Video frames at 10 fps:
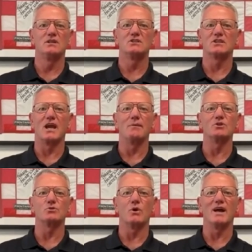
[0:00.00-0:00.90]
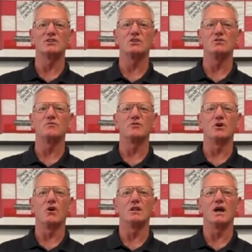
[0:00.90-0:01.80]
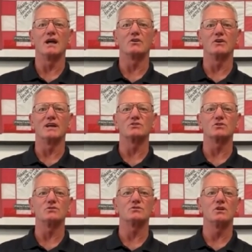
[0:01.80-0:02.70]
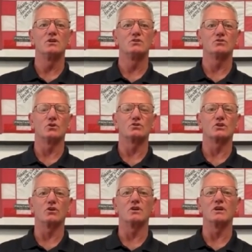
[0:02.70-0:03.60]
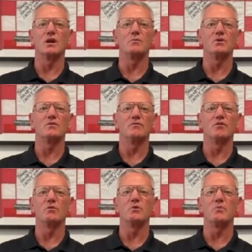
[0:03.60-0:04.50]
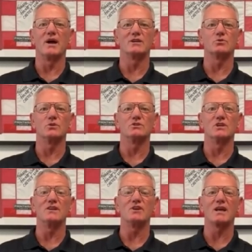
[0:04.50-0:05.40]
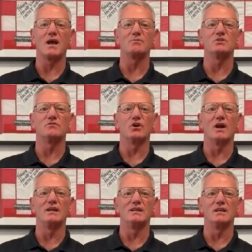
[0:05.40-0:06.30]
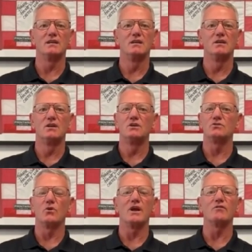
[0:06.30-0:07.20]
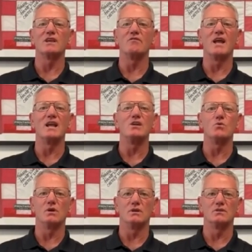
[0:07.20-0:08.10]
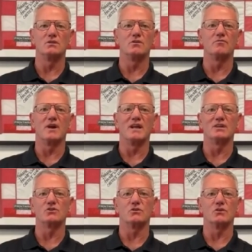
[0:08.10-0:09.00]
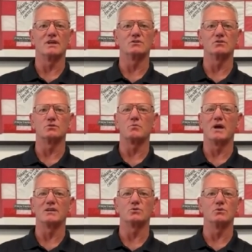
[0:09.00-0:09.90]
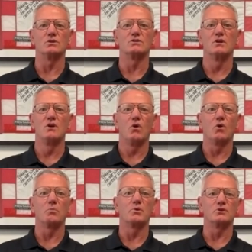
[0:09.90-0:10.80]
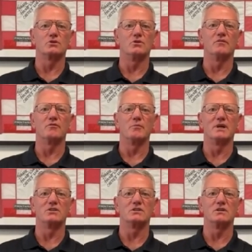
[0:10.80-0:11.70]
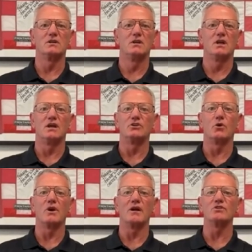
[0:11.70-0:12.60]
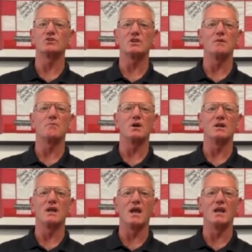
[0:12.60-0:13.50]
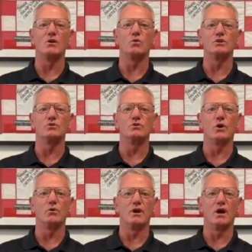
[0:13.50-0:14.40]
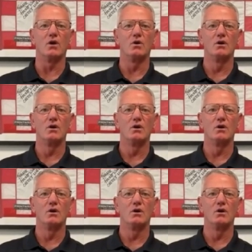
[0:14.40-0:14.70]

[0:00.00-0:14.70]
Scammers will ask you for your online credentials, social security number, verbal passwords, and even copies of your ID. Don't ever give anyone your financial credentials, passwords, or personal information. And don't ever send money to anyone you don't know,